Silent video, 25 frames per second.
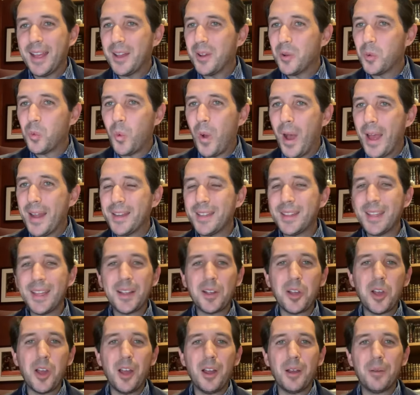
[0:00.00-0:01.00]
Why did they
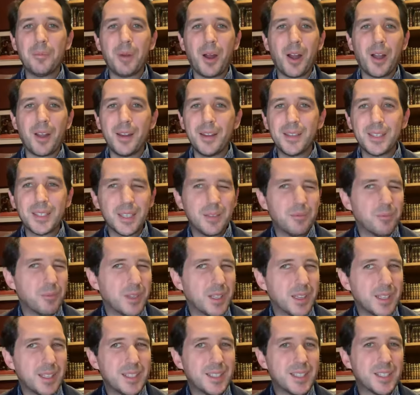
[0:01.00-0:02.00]
come? Is it
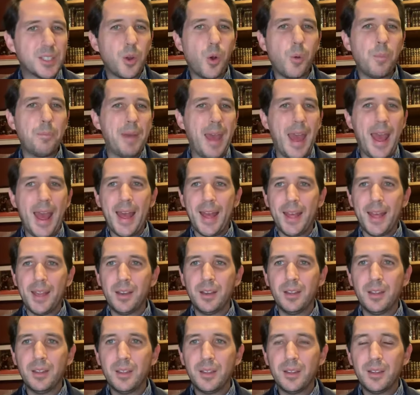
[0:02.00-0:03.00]
really so bad
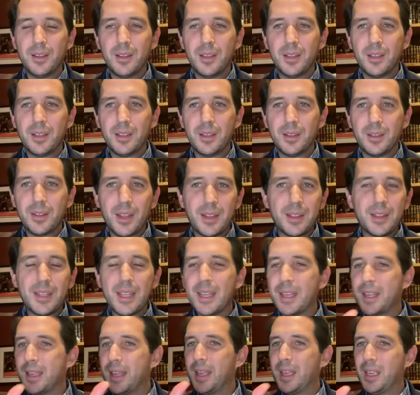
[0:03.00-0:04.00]
that they
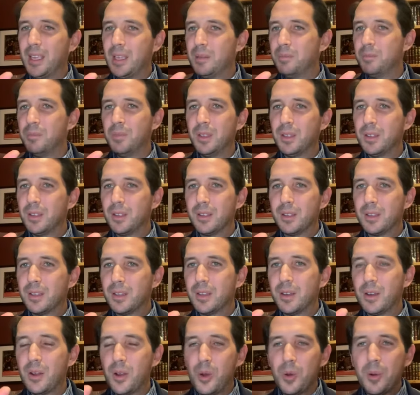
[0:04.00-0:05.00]
came, you
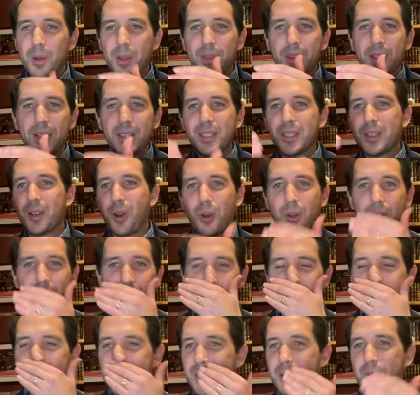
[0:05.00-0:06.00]
know, and they
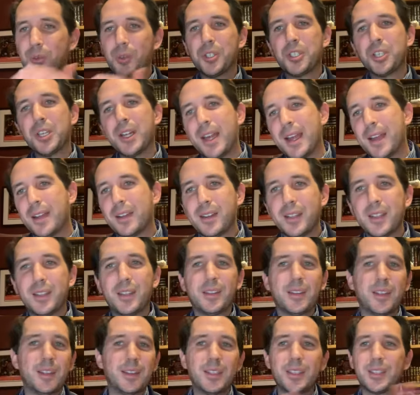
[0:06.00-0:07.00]
started Christianity and
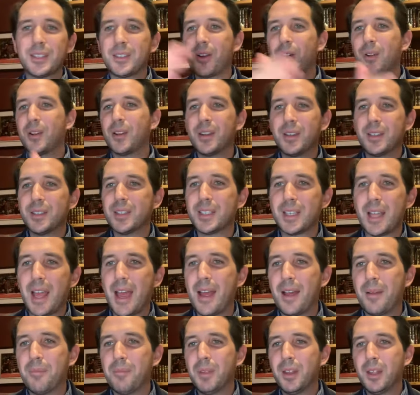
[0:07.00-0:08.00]
then they started
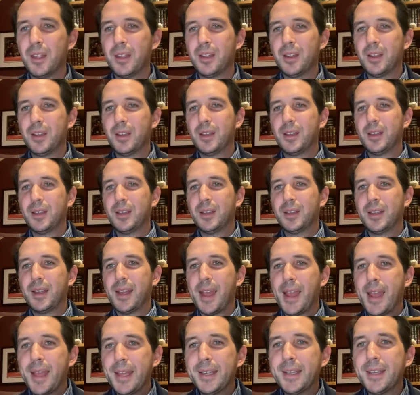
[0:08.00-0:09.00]
Islam?
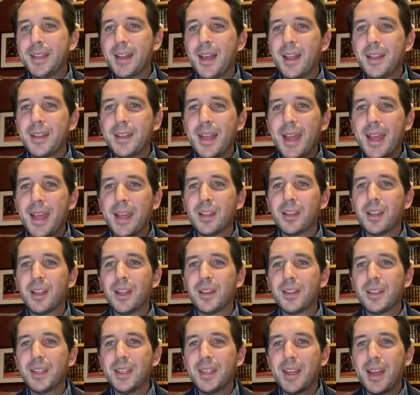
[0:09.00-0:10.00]
Einan ela
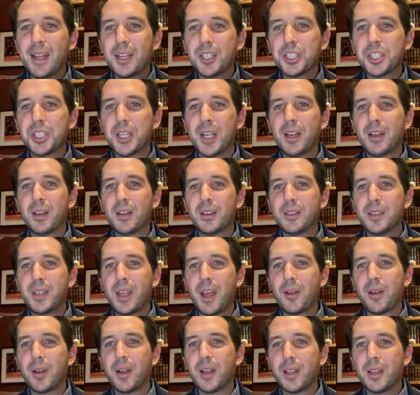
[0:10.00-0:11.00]
liyasher
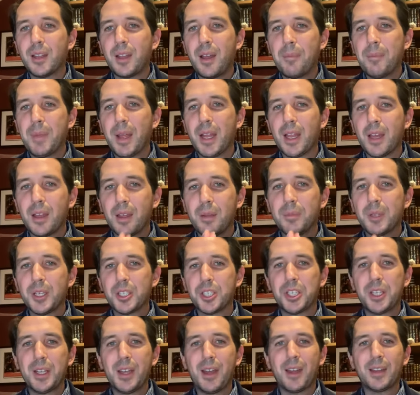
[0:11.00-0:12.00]
derech lamelech
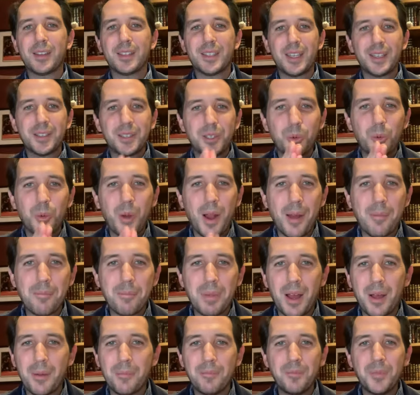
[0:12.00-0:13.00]
Mashiach, says the
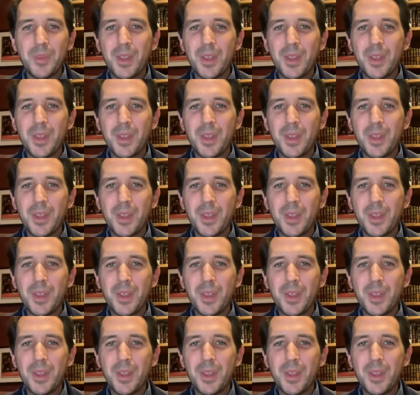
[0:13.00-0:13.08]
Rambam.